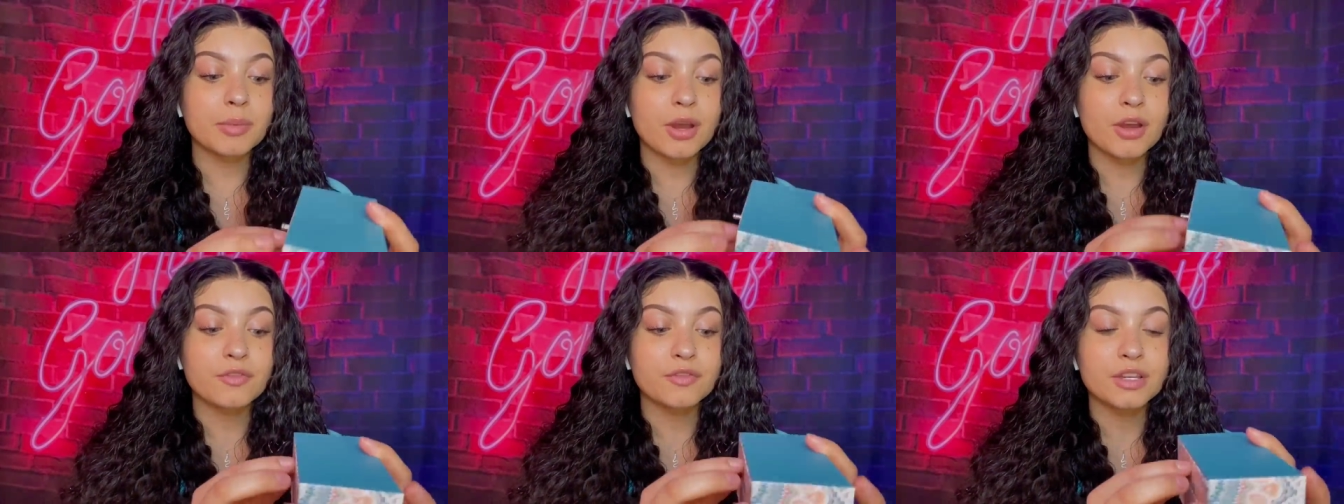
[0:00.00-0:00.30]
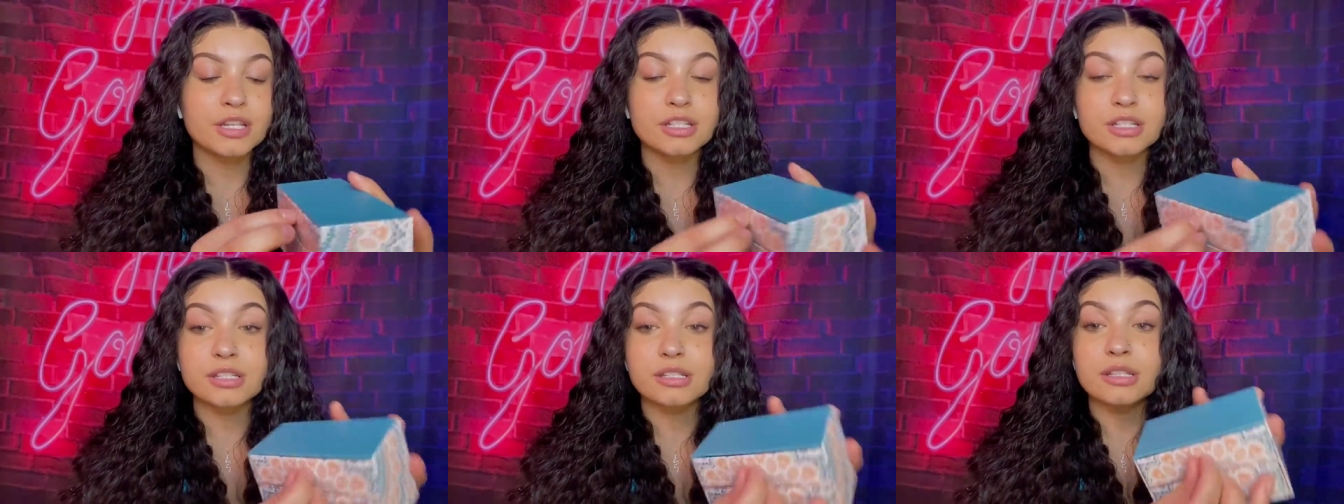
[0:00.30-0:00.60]

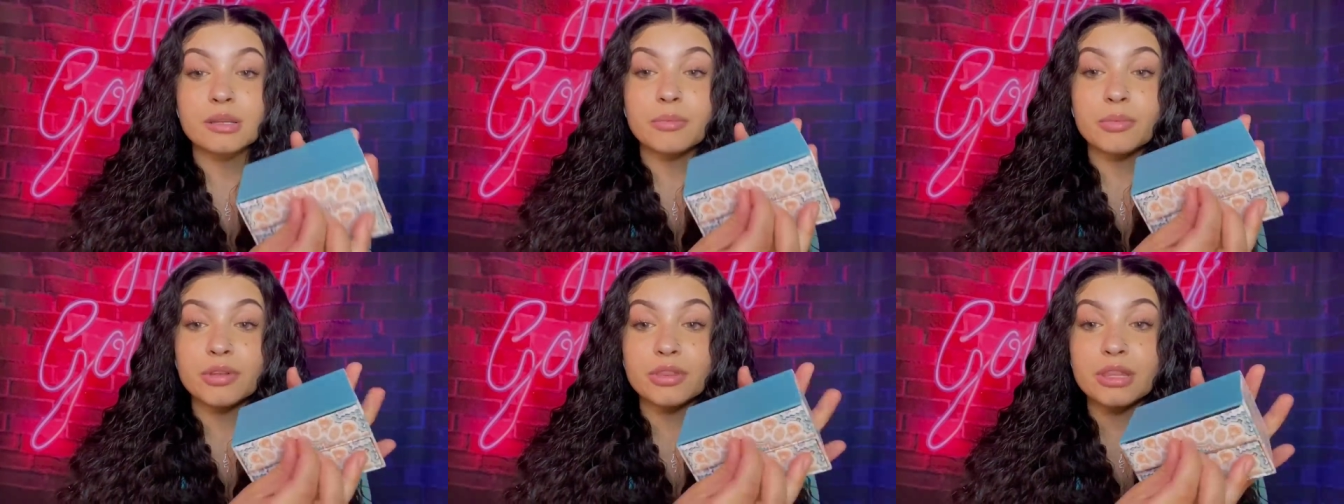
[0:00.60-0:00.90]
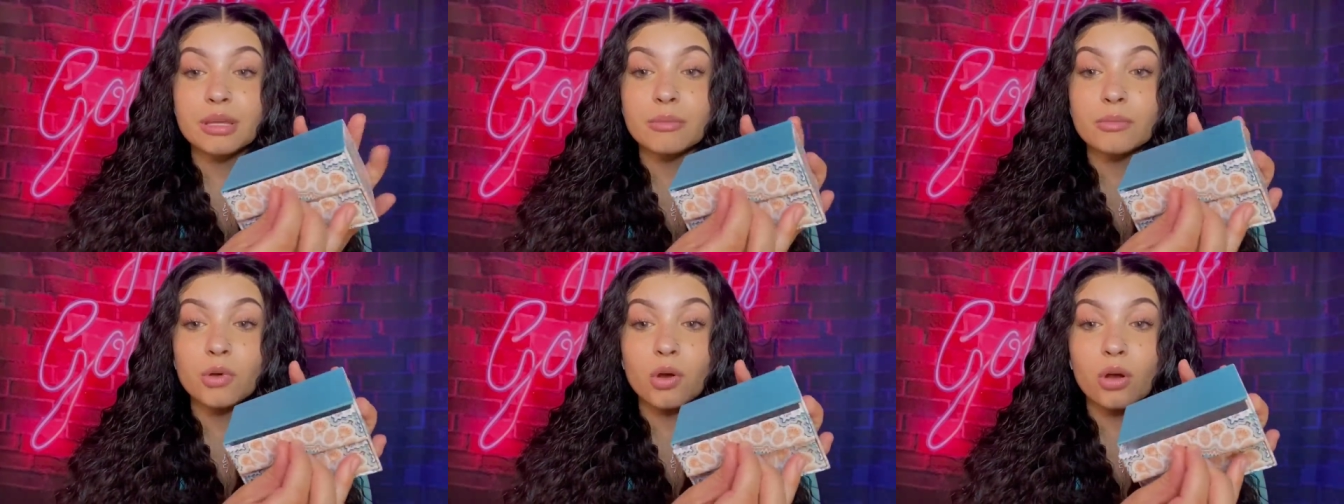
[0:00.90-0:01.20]
perfect just to put
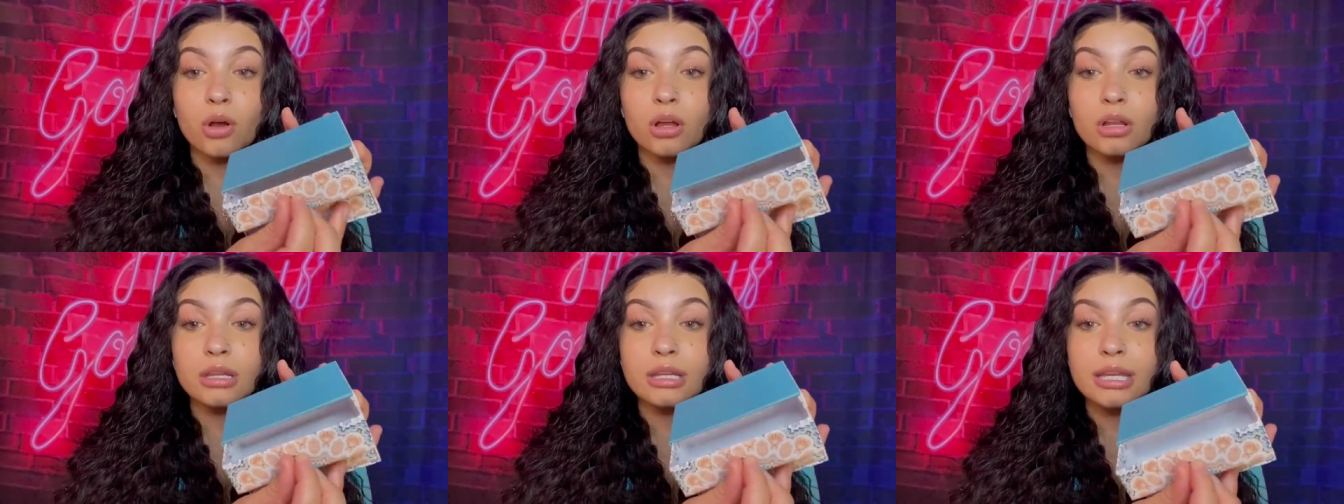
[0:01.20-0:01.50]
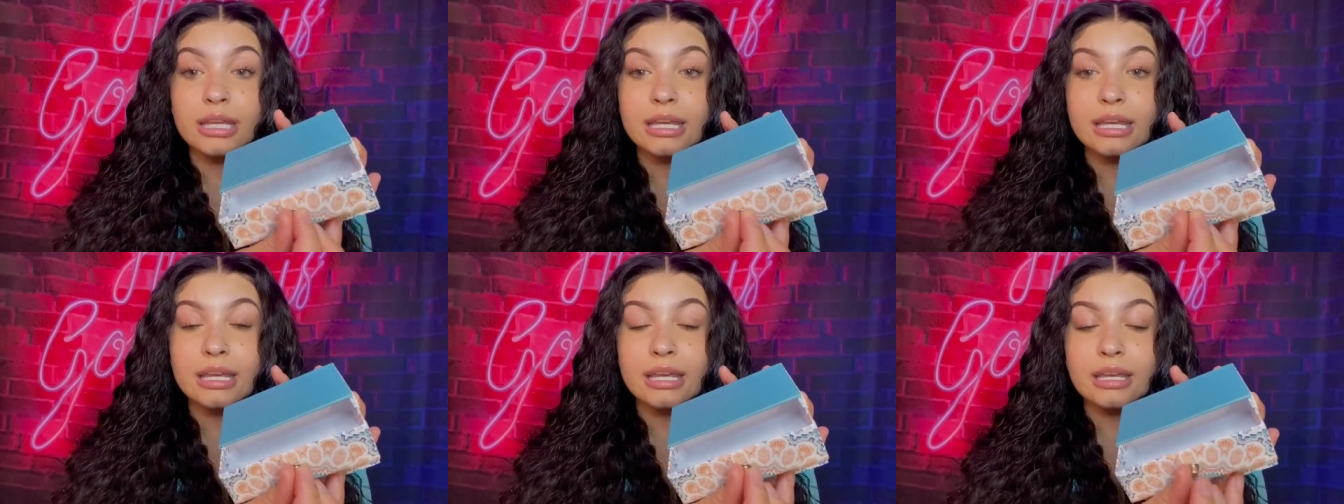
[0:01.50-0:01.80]
them all
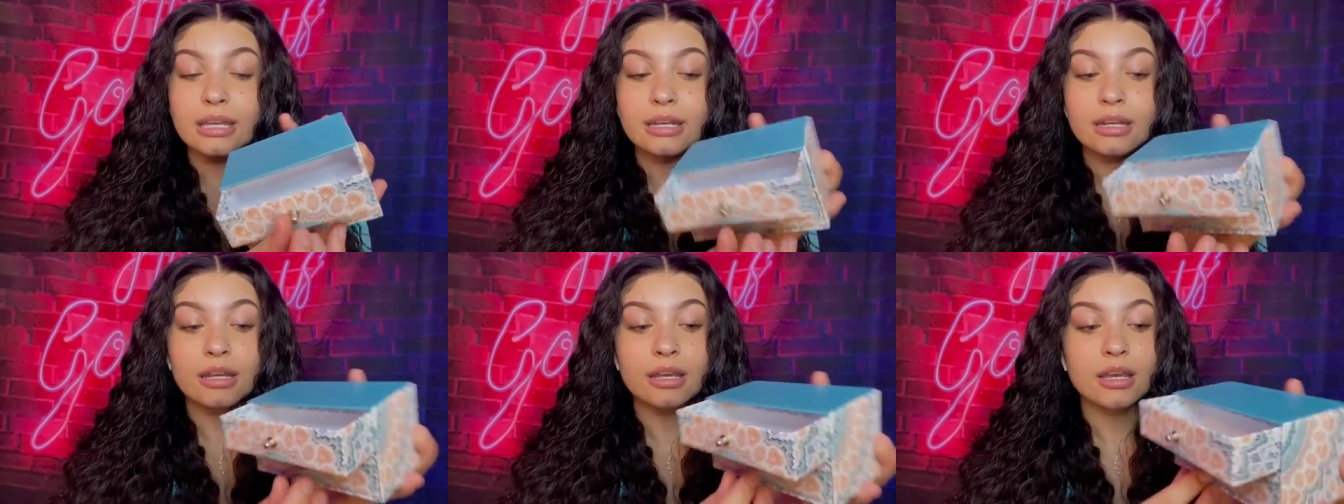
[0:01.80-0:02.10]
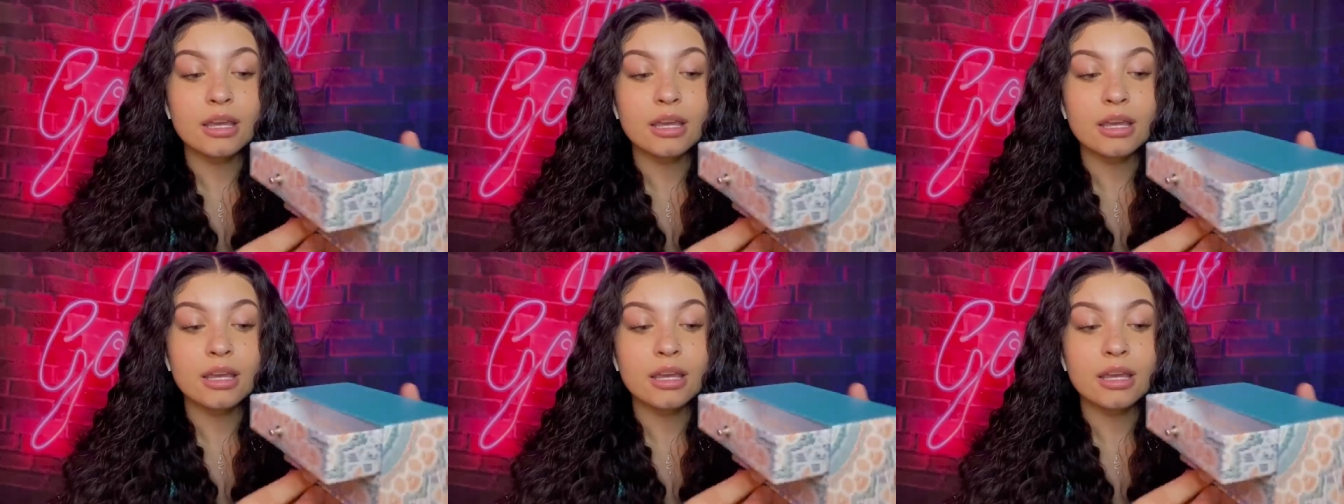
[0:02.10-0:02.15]
in you